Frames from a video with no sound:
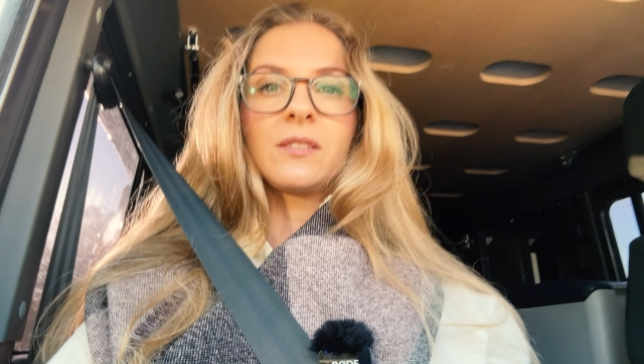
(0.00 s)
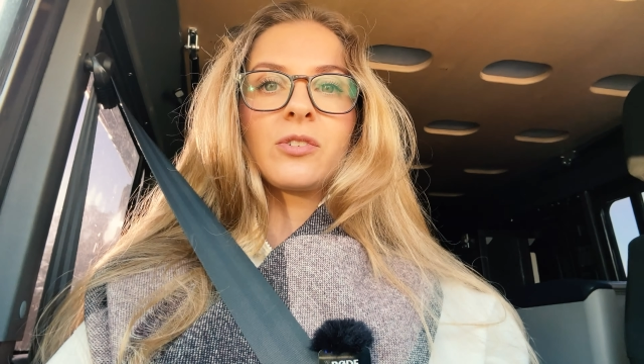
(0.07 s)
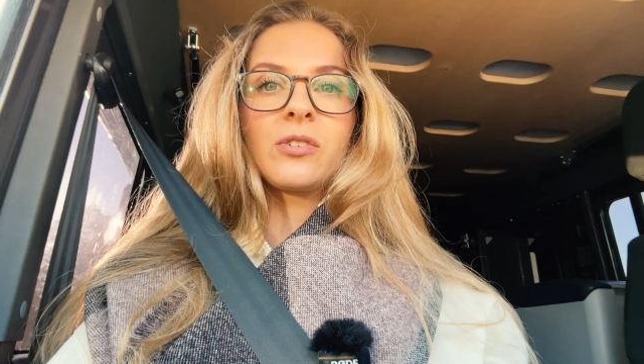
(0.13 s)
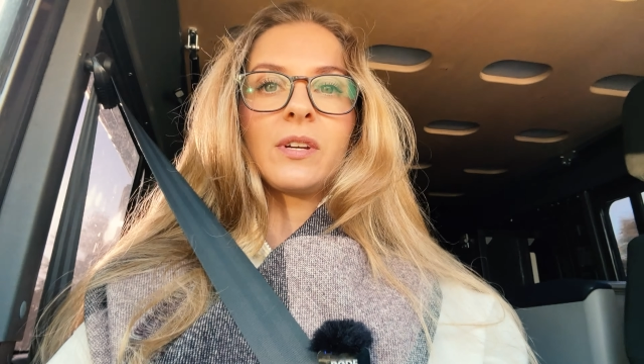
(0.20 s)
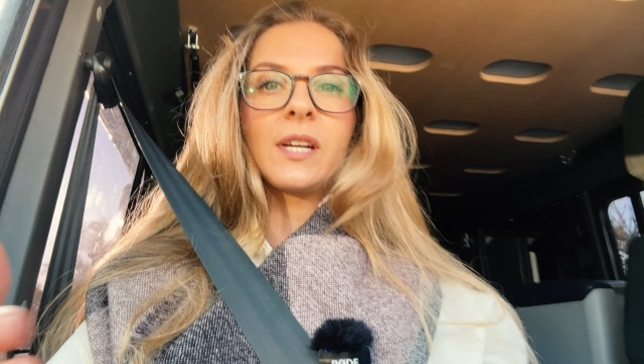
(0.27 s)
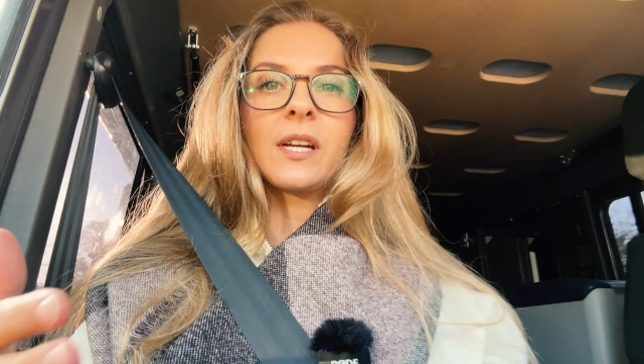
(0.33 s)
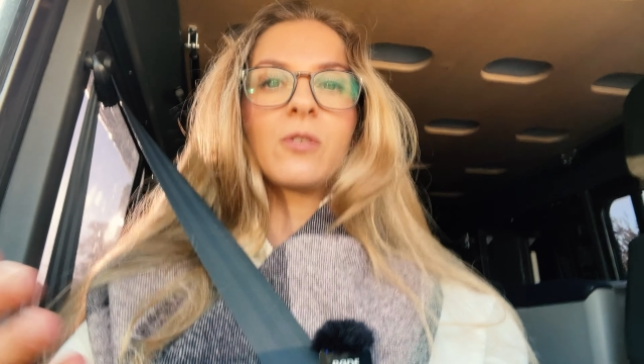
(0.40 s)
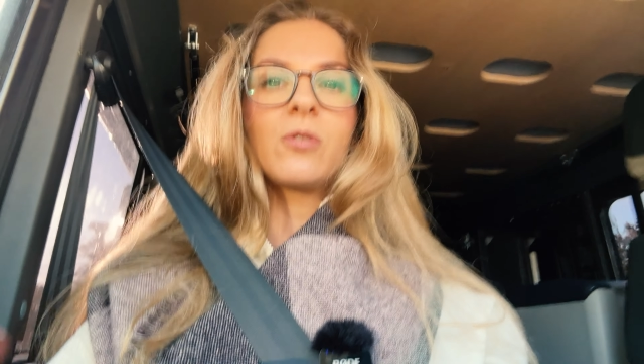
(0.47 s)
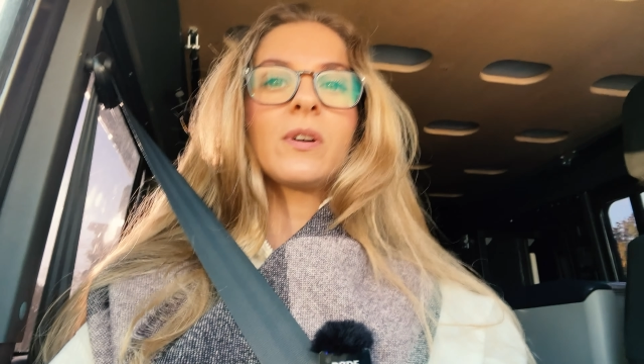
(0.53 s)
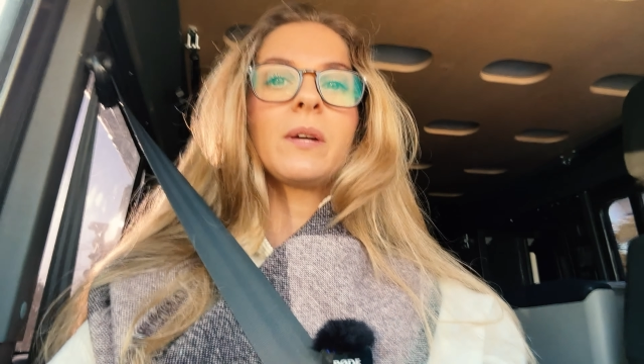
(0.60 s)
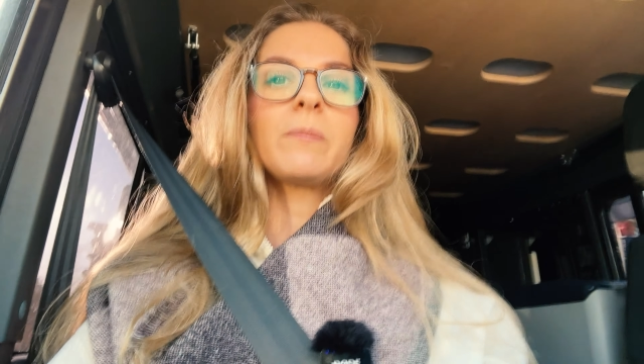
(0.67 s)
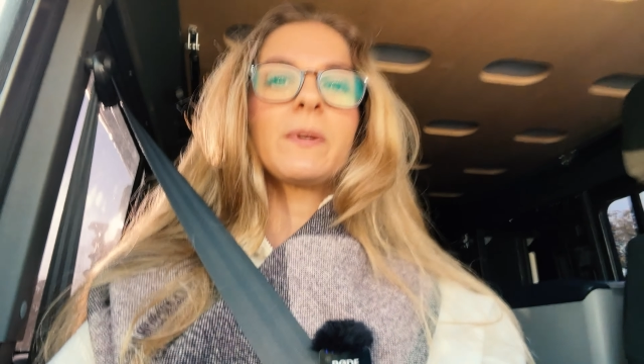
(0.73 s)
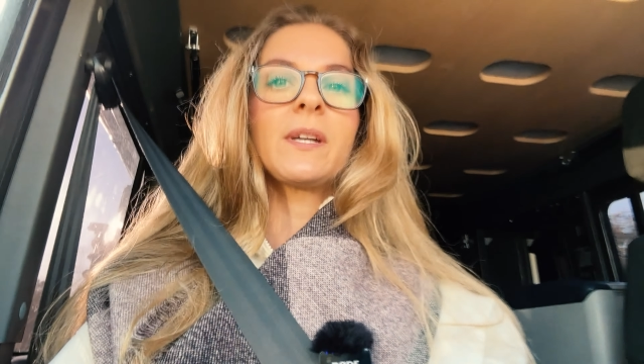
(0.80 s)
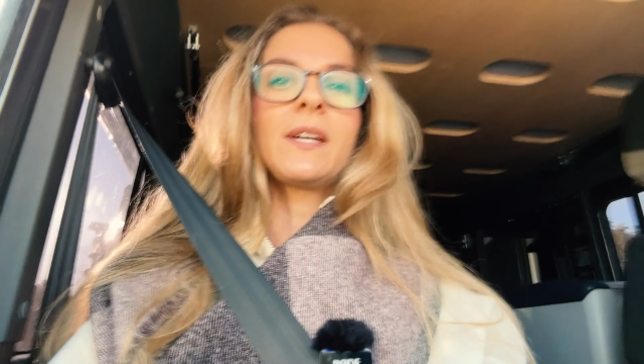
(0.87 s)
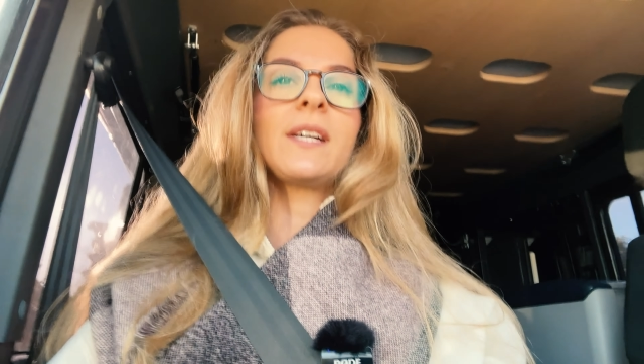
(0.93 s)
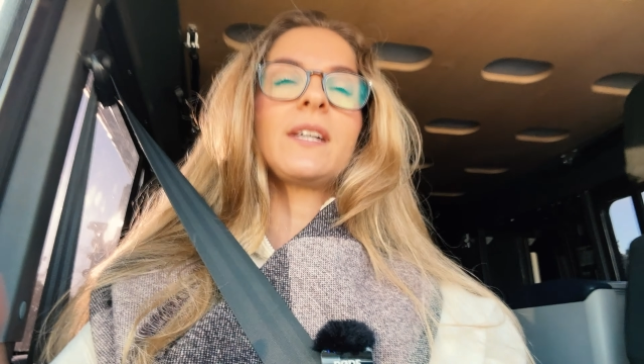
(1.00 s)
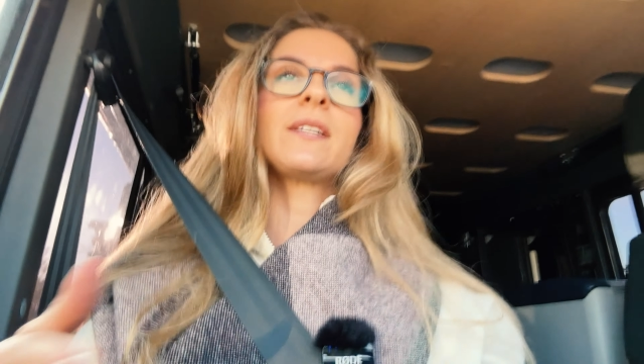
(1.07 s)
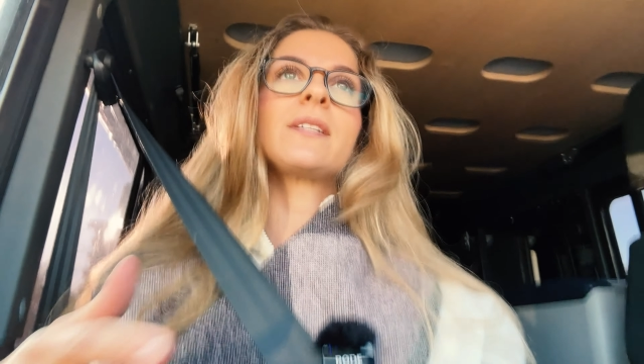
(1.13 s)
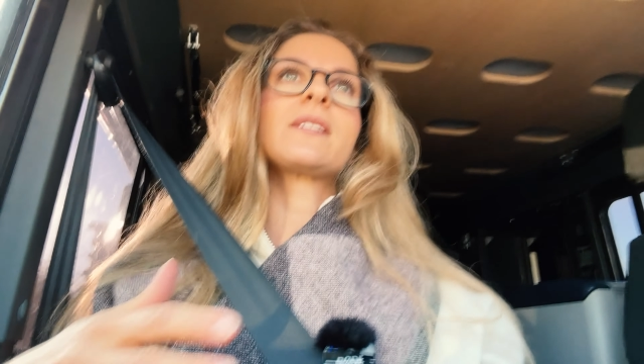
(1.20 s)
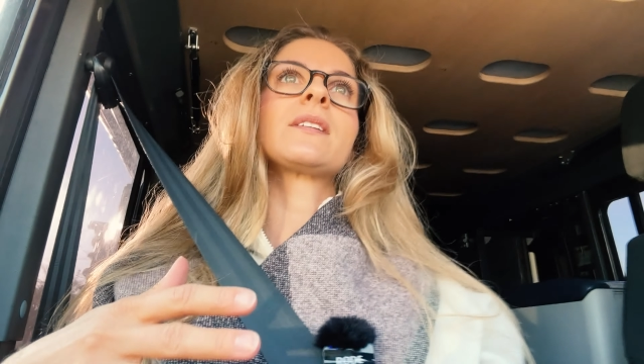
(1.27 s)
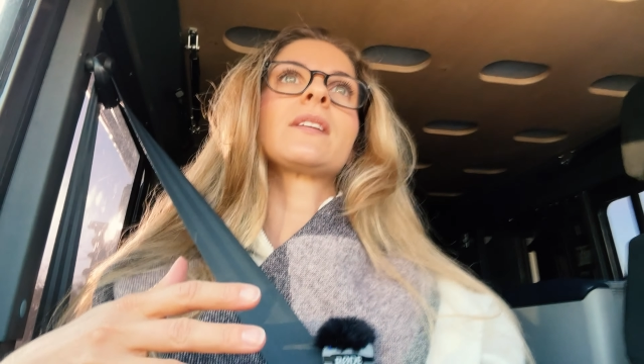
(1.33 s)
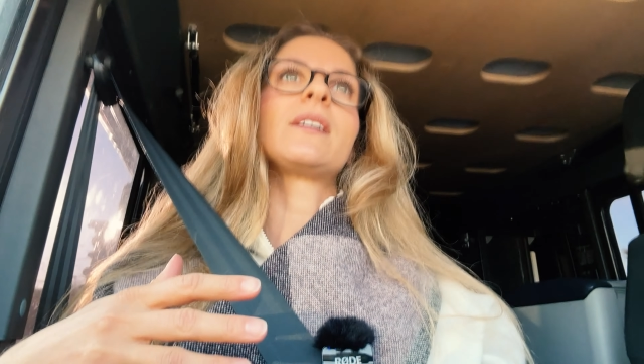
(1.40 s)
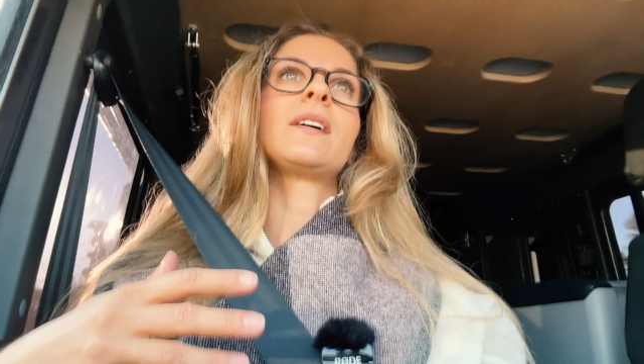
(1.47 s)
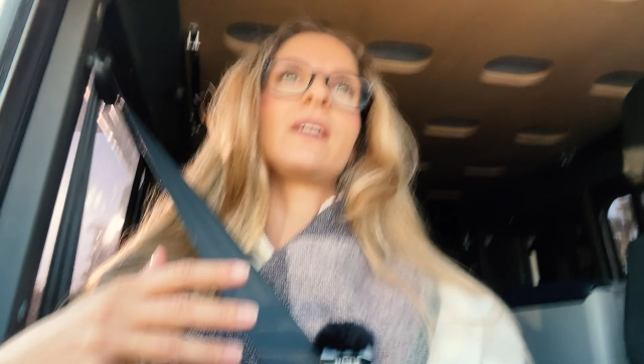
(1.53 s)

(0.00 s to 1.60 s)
to equip it